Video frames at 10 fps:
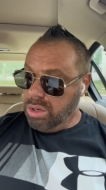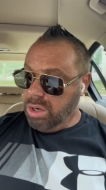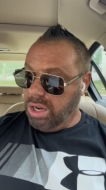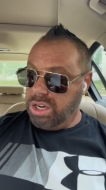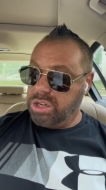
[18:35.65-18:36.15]

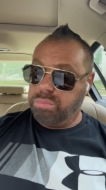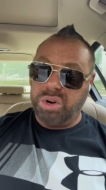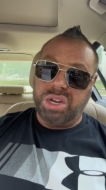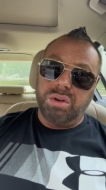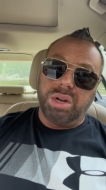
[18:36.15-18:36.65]
and to
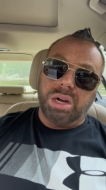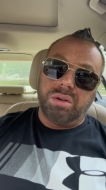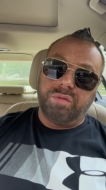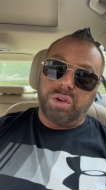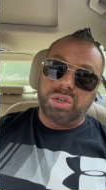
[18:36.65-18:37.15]
break you
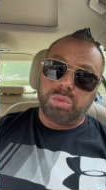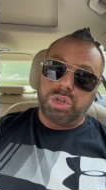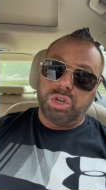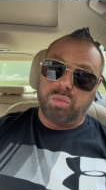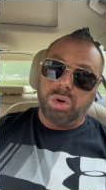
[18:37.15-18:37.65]
down first
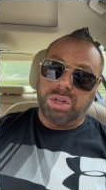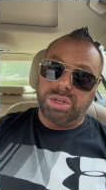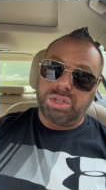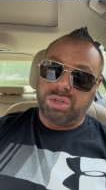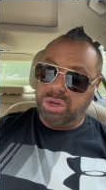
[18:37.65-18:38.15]
with your wellness,